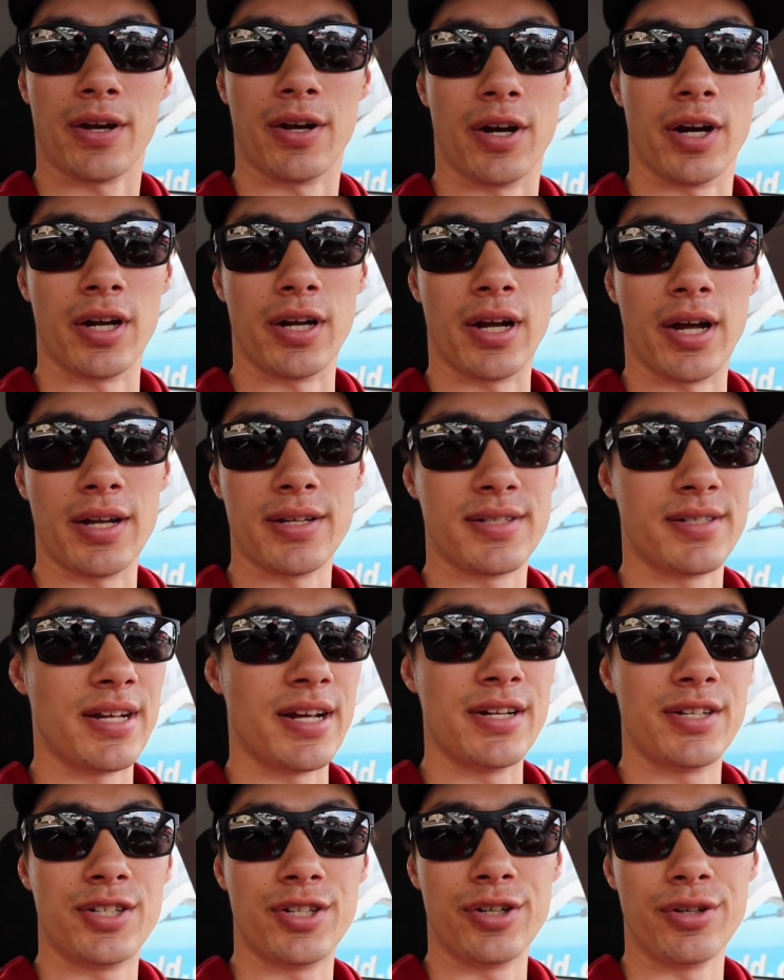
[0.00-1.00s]
All right guys,
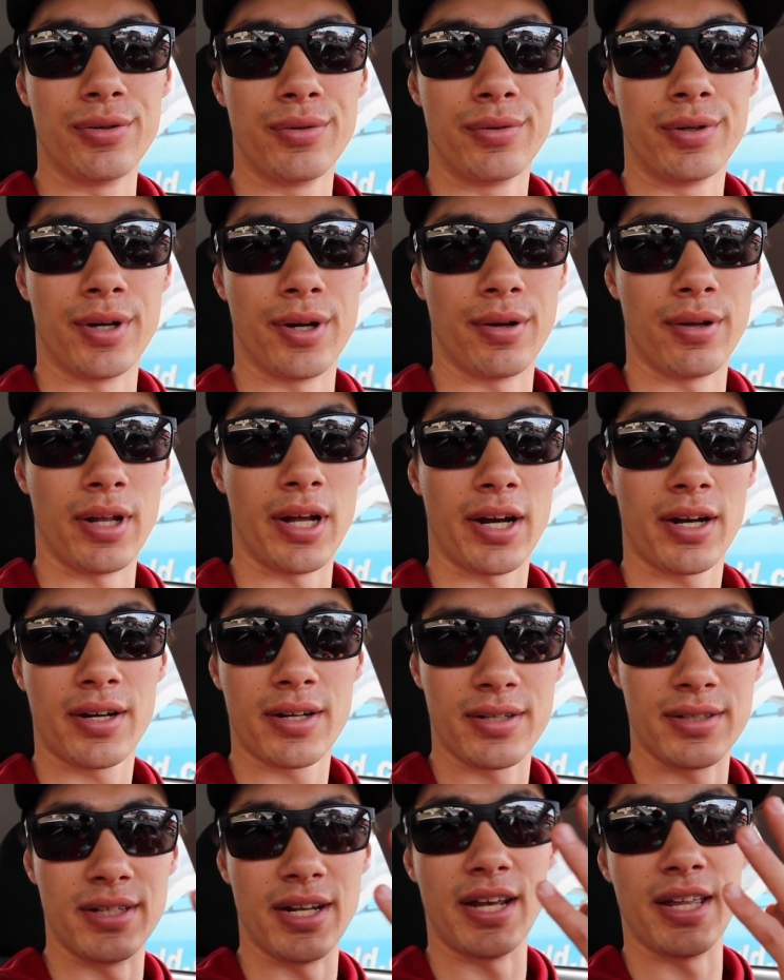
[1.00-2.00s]
day two, no
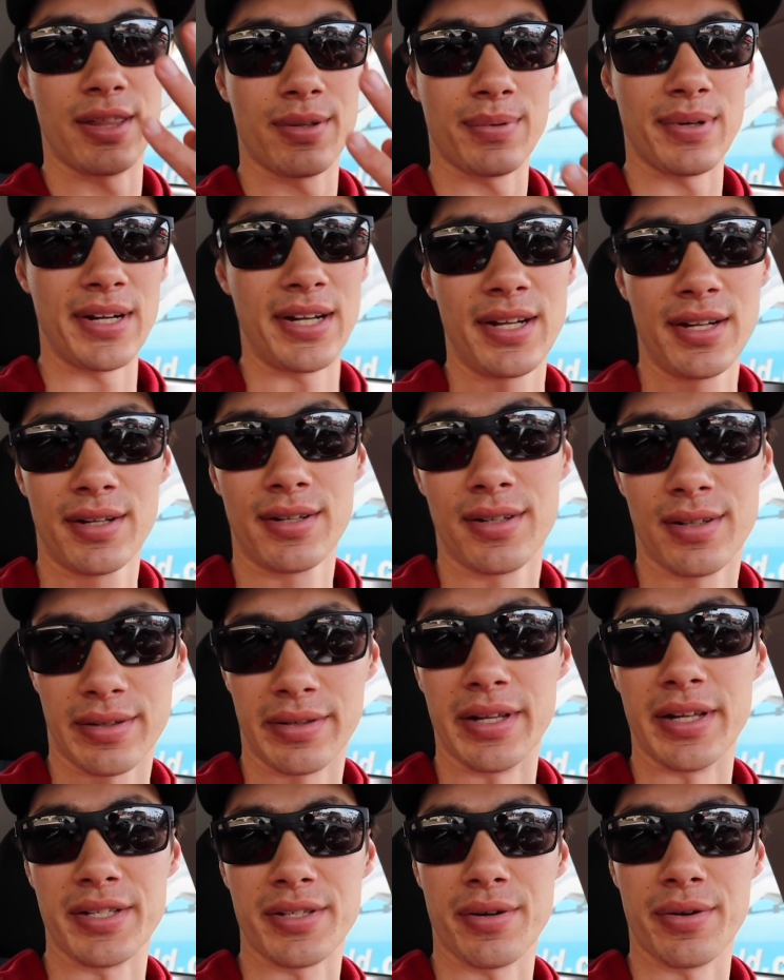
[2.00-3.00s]
luck. Day three,
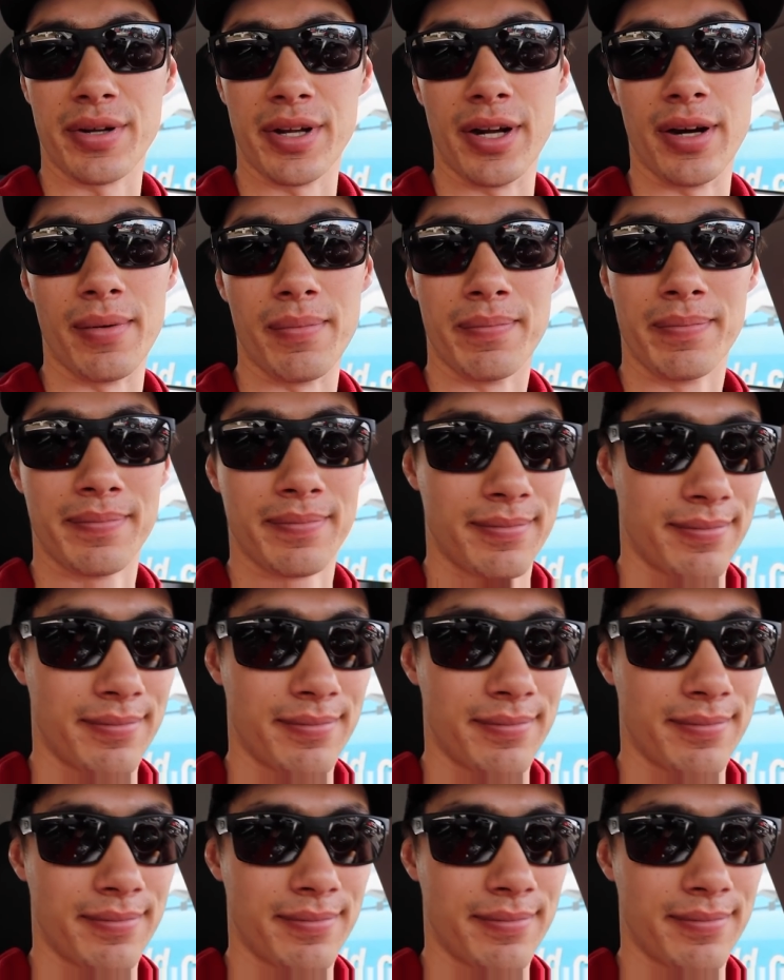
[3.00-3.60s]
let's go get him.